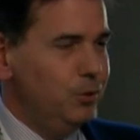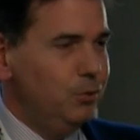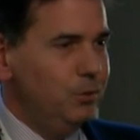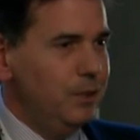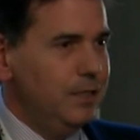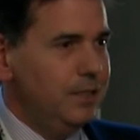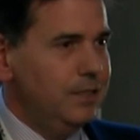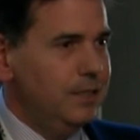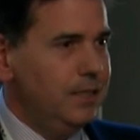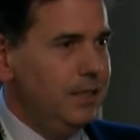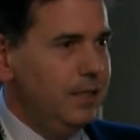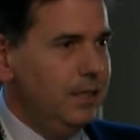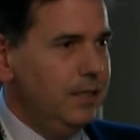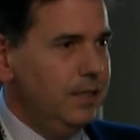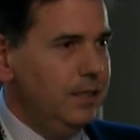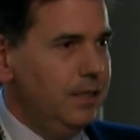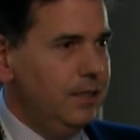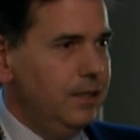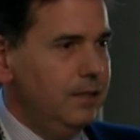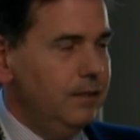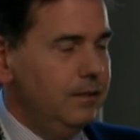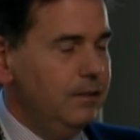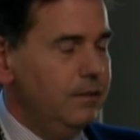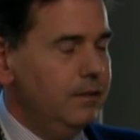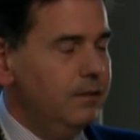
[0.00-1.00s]
USA
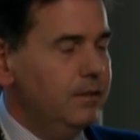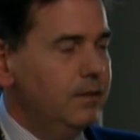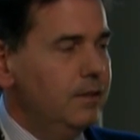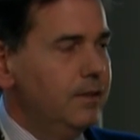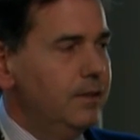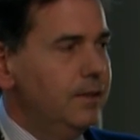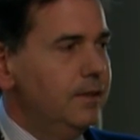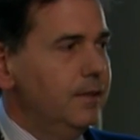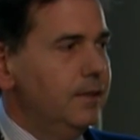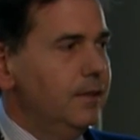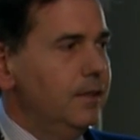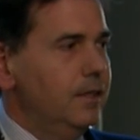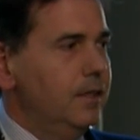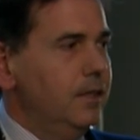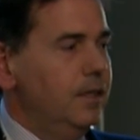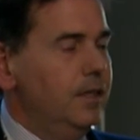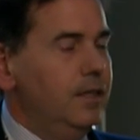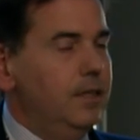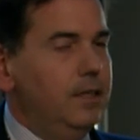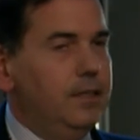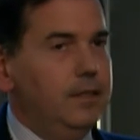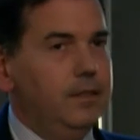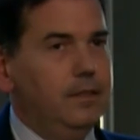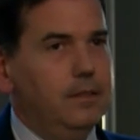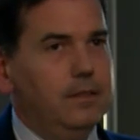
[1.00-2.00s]

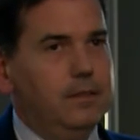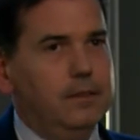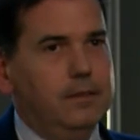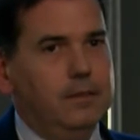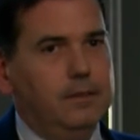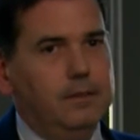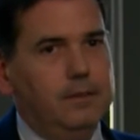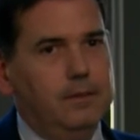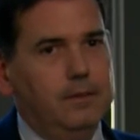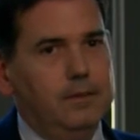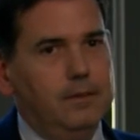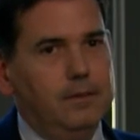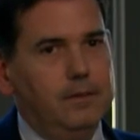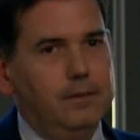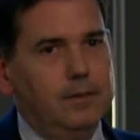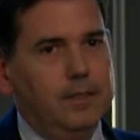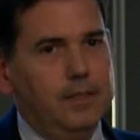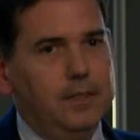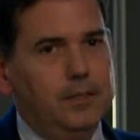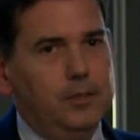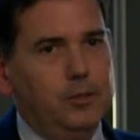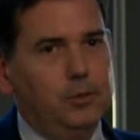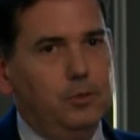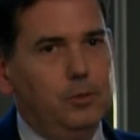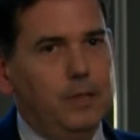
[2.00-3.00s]
and
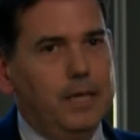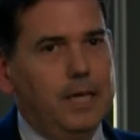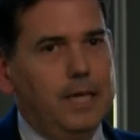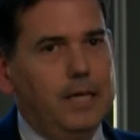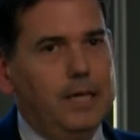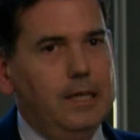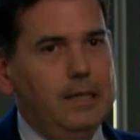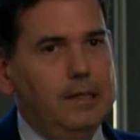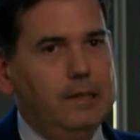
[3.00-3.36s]
UK.